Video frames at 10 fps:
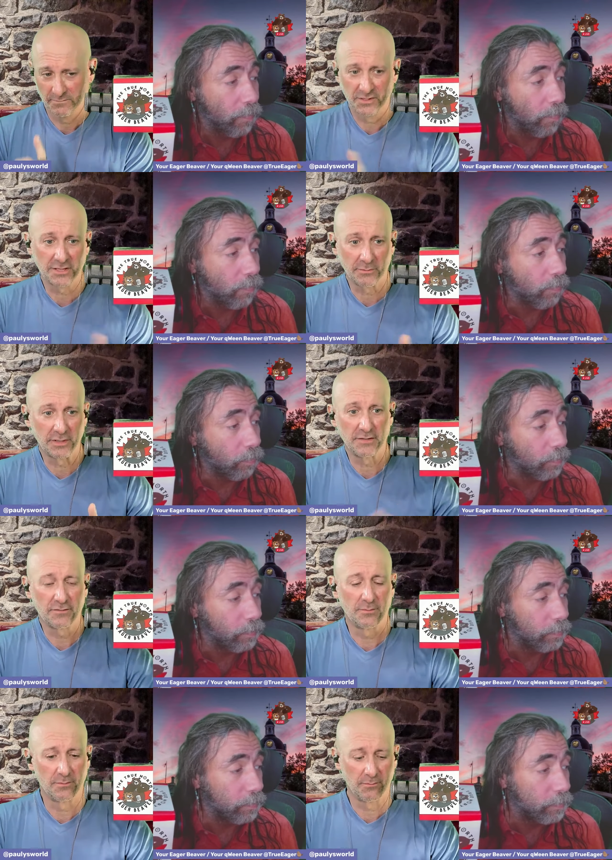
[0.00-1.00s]
Speaker 1: somebody
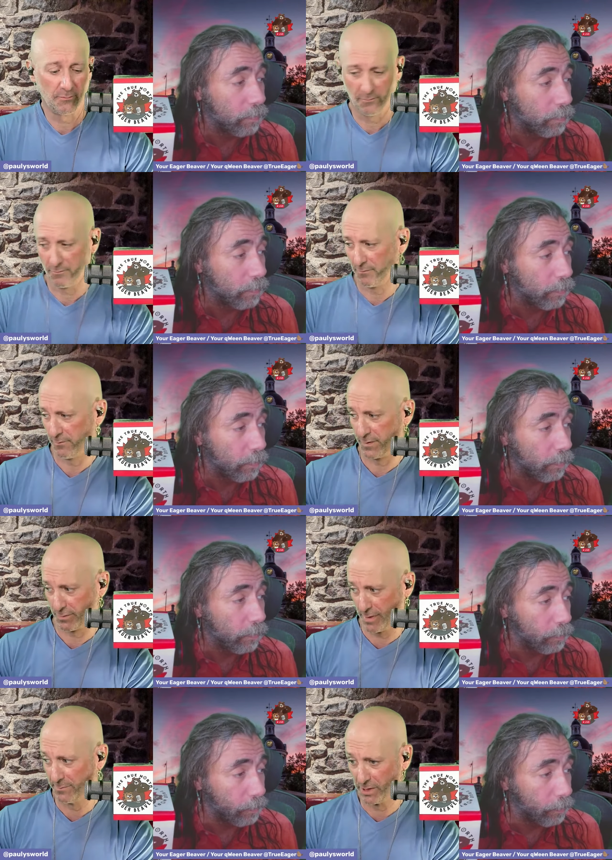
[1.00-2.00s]
from The
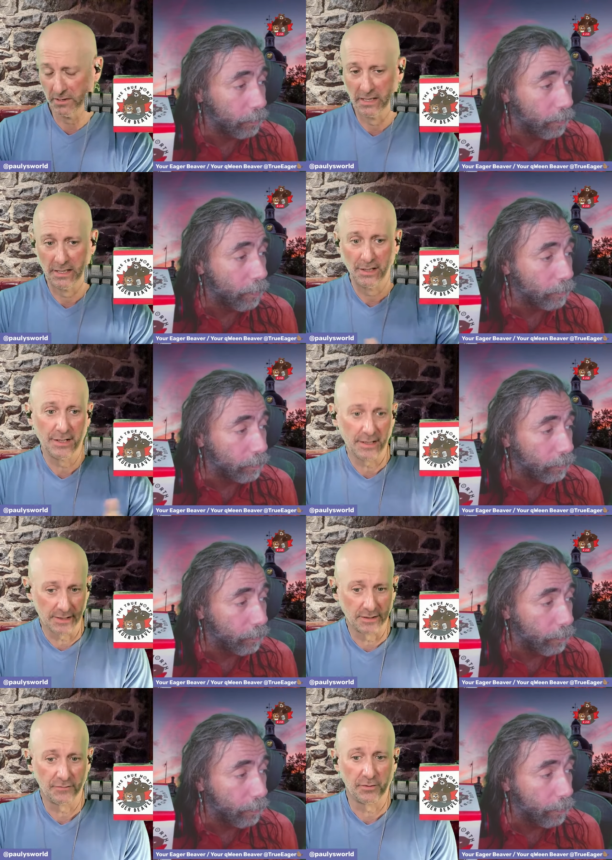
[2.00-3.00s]
Rebel
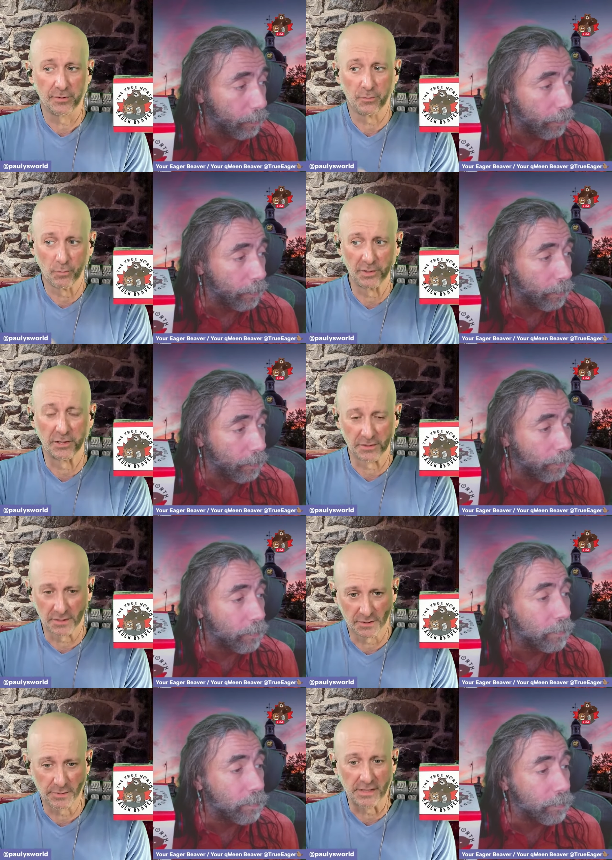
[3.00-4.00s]
interviewing a woman on the
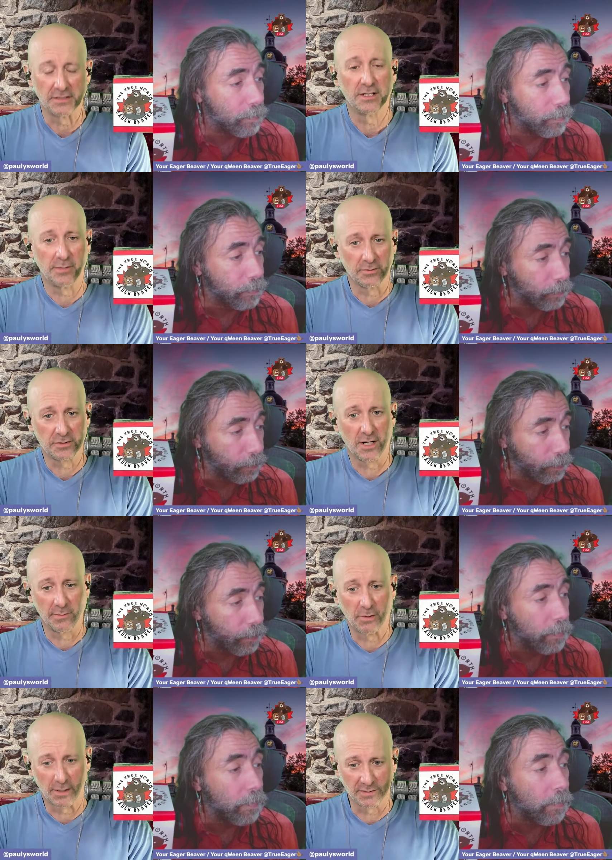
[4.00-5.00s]
street about Tommy
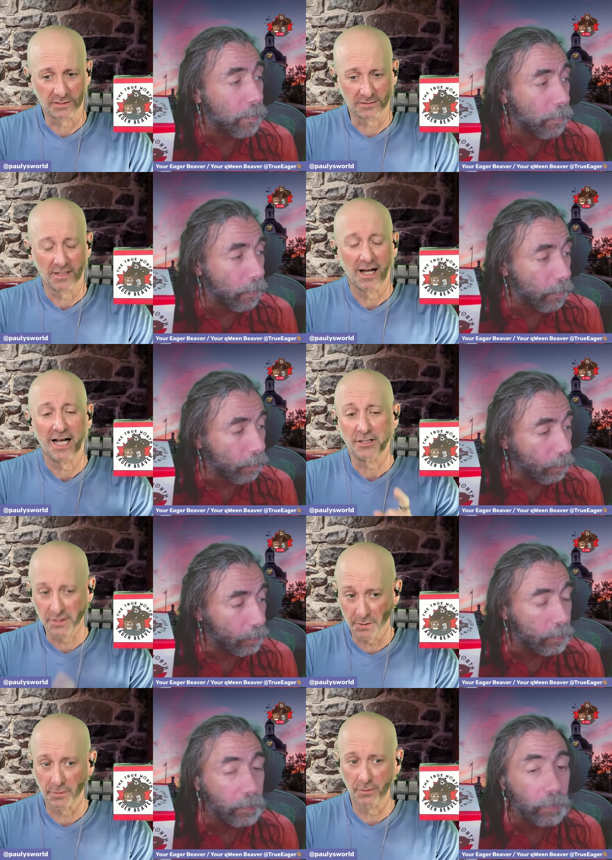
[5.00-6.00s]
Robinson. I
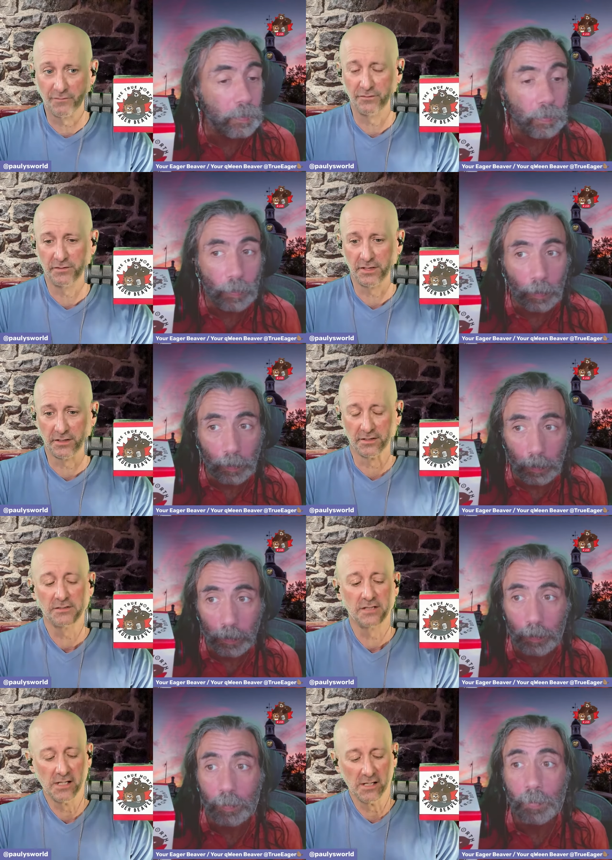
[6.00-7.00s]
don't know if you've seen
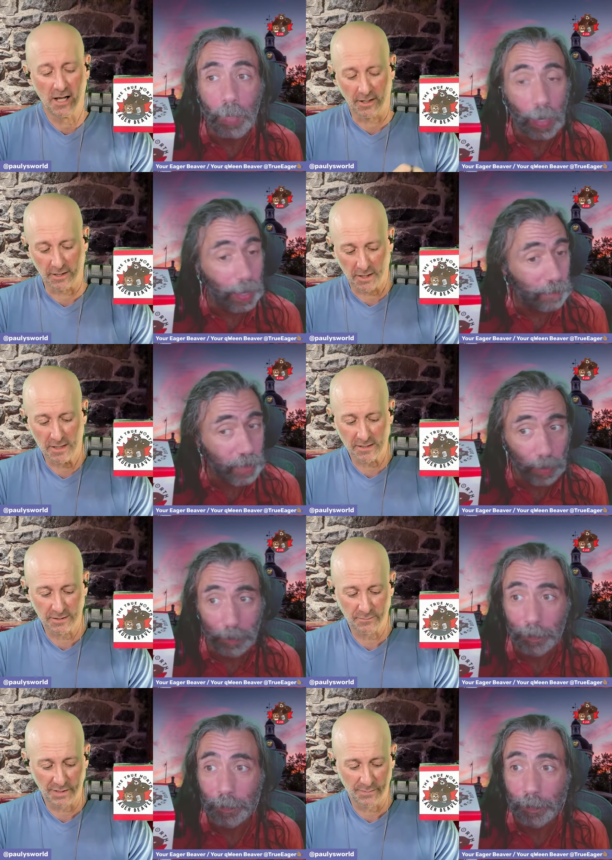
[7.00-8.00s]
this. I'm going to
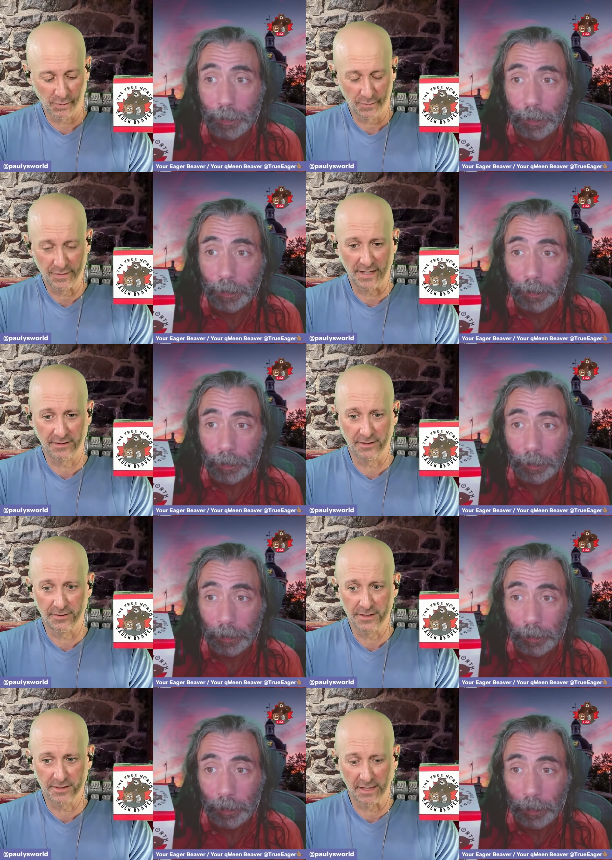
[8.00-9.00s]
caution people that there
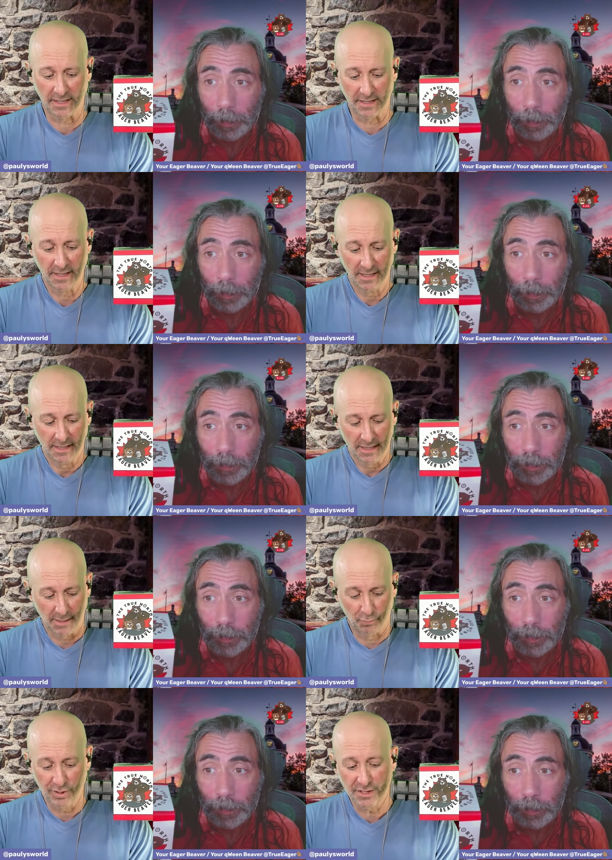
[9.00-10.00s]
is a
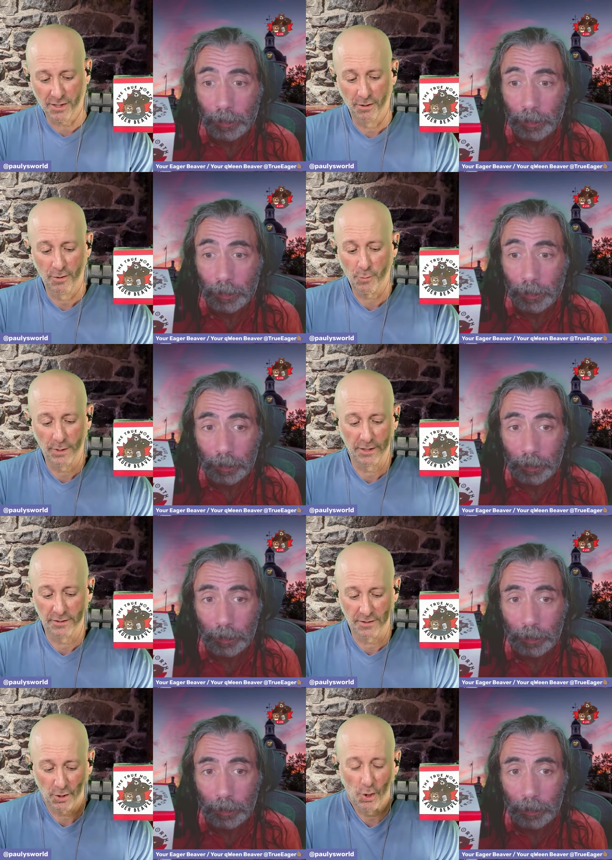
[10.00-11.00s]
British I can't even